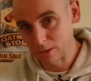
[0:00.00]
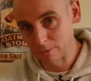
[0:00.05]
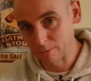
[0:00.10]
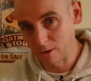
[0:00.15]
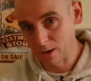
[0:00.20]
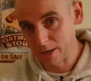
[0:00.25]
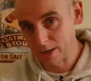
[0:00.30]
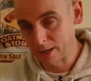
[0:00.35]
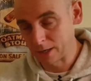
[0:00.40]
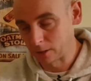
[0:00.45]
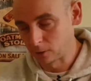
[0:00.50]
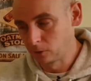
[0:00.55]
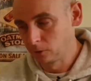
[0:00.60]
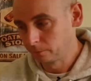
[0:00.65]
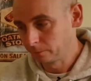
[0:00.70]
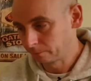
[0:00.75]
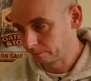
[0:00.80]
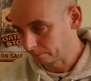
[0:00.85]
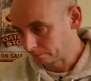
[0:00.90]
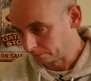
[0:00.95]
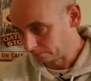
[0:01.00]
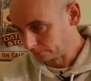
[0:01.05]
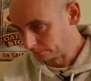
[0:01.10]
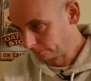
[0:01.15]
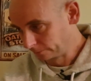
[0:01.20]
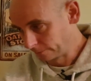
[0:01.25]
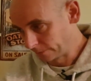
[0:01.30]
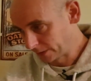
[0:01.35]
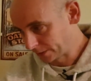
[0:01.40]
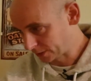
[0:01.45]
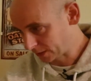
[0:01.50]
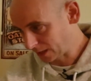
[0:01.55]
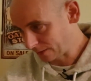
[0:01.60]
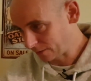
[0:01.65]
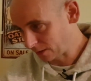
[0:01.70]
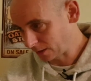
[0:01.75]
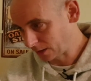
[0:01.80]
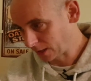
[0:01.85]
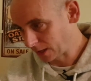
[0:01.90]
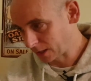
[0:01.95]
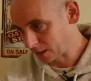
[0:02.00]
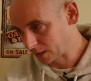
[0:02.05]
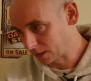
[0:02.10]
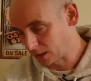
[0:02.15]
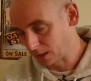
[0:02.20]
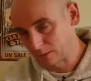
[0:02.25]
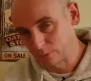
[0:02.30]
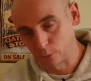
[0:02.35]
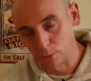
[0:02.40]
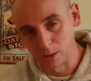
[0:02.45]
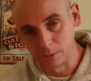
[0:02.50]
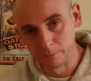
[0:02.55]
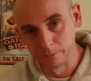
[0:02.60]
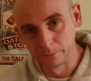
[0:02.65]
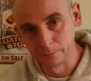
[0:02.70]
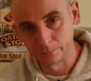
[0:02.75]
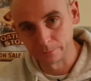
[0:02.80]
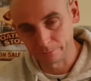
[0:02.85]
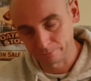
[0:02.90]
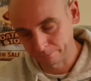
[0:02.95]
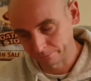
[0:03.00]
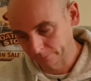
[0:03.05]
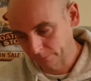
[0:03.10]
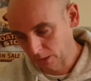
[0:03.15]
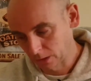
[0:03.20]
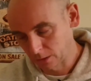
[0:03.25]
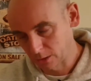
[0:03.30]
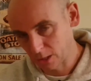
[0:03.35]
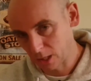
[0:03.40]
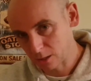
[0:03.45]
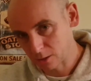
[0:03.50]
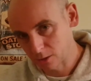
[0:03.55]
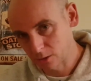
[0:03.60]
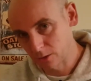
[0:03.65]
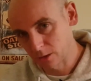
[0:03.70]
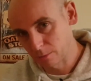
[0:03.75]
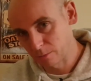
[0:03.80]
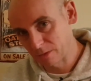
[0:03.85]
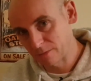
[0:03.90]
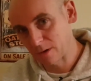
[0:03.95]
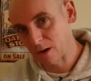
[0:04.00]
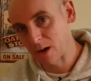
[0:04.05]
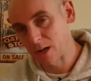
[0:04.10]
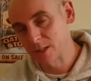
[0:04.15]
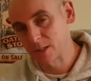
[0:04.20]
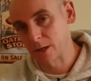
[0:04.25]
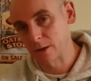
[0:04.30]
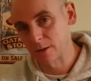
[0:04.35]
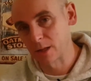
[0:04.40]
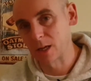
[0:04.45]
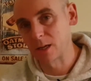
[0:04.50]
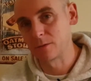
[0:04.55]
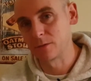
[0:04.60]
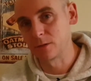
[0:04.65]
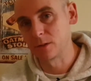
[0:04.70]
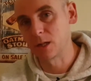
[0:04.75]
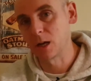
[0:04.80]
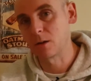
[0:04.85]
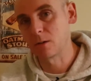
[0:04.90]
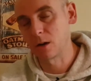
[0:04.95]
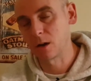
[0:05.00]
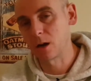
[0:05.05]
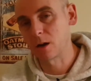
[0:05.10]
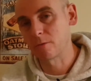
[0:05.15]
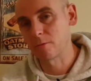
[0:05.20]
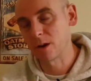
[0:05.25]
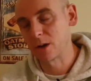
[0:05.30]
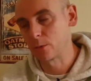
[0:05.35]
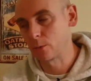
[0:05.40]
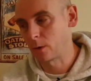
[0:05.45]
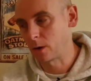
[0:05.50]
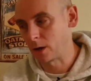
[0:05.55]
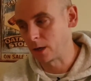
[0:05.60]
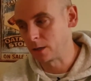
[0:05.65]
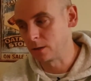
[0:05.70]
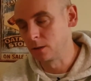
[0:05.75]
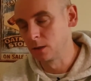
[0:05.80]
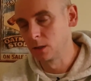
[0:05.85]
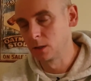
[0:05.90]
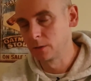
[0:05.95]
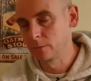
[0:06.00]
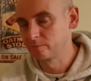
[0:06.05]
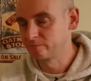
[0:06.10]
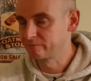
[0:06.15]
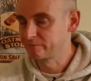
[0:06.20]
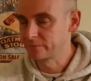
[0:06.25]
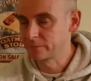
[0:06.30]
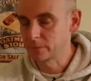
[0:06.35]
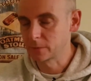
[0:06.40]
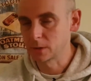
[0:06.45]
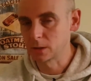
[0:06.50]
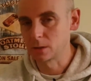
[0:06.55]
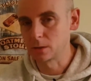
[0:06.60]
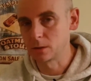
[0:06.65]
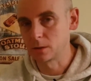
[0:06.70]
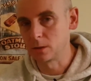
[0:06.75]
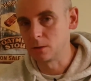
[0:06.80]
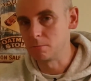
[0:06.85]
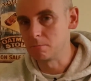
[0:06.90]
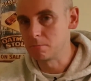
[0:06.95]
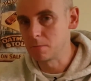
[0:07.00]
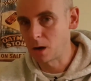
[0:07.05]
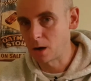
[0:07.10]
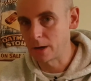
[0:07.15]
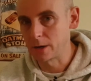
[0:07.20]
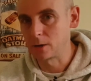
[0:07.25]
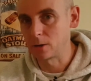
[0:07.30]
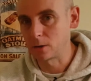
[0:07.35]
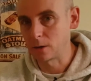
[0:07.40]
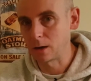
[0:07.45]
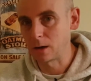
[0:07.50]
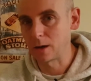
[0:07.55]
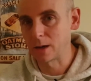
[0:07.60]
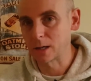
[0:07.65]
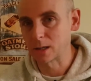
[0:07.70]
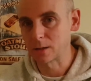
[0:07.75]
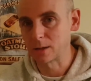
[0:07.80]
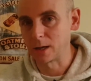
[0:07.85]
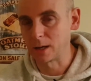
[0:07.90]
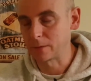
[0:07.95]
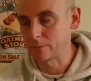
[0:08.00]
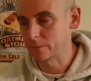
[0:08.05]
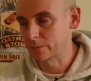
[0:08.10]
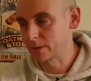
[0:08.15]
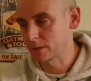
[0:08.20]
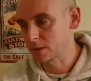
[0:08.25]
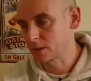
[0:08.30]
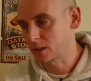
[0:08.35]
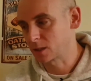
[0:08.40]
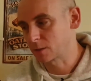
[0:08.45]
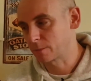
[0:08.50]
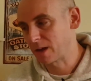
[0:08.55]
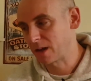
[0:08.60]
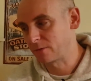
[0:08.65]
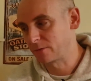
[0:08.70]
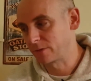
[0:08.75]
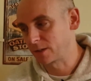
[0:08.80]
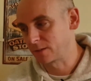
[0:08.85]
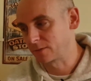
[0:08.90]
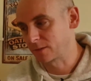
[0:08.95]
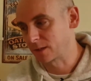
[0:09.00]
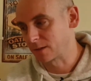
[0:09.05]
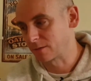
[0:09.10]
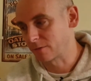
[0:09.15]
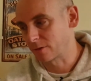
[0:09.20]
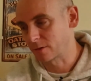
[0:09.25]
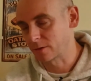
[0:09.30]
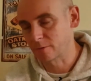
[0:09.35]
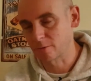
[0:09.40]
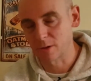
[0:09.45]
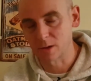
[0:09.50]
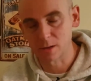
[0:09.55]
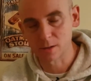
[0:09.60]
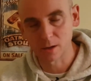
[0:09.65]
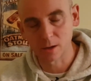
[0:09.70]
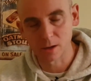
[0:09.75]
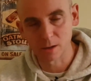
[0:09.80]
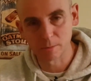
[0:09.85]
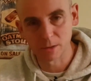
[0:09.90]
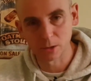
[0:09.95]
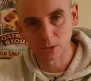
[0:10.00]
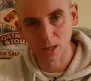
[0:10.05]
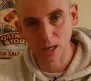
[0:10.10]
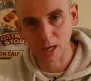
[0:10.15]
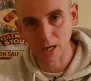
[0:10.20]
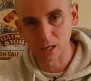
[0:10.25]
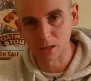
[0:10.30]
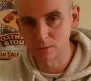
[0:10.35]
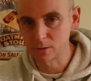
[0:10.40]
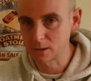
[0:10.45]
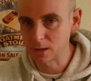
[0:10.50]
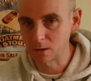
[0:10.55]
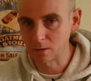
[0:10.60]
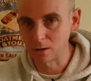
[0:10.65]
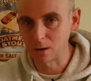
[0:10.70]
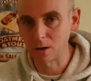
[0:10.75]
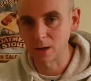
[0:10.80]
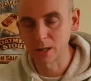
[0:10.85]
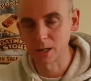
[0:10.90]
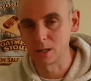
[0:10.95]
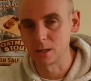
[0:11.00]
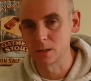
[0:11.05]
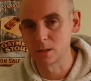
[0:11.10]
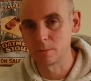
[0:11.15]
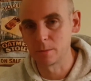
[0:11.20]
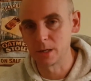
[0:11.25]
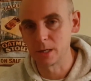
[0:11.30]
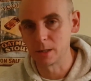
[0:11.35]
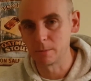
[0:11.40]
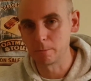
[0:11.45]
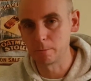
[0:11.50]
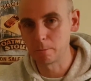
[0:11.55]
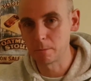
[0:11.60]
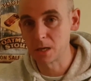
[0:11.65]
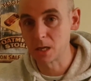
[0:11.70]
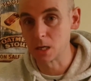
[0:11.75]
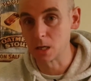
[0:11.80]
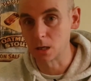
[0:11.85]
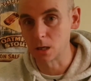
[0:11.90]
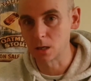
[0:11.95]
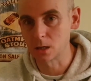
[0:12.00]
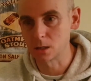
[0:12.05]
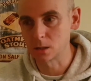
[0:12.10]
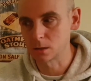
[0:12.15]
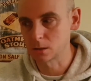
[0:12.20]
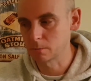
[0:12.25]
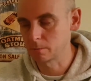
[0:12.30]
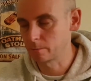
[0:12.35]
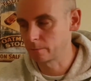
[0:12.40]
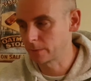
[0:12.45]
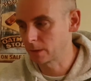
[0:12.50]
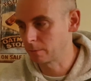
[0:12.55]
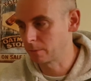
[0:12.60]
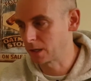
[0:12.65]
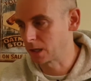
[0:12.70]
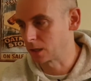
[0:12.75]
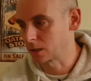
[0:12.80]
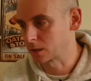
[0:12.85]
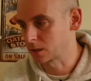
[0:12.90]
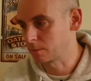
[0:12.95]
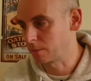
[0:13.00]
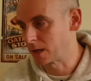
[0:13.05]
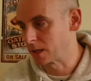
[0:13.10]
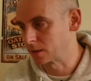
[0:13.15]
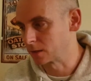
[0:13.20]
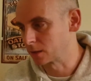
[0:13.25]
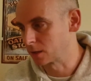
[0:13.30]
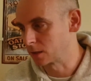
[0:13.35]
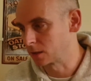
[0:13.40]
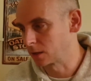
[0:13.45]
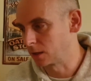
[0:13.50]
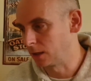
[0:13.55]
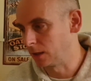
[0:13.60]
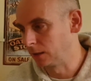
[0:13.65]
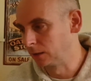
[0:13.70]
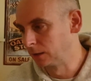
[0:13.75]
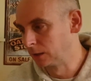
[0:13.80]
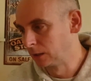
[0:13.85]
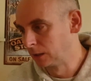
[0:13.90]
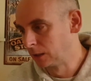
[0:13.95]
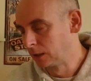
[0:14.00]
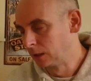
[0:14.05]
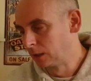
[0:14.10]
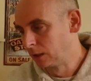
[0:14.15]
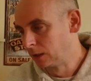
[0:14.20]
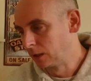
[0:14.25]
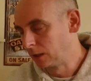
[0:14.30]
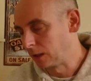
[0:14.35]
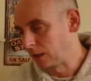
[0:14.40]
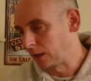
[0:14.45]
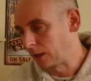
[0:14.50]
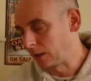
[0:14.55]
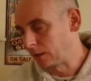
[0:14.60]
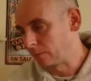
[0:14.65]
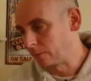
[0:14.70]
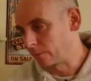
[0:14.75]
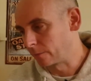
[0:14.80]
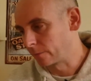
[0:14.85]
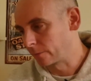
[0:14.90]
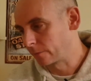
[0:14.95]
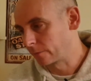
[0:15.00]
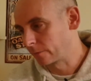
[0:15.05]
a look right now. See if you can get yourself one. Just on the proviso that if you don't like red wine, you might not like that. £6.50 for a 330ml can. If you don't like it, it's a bit big expense, isn't it?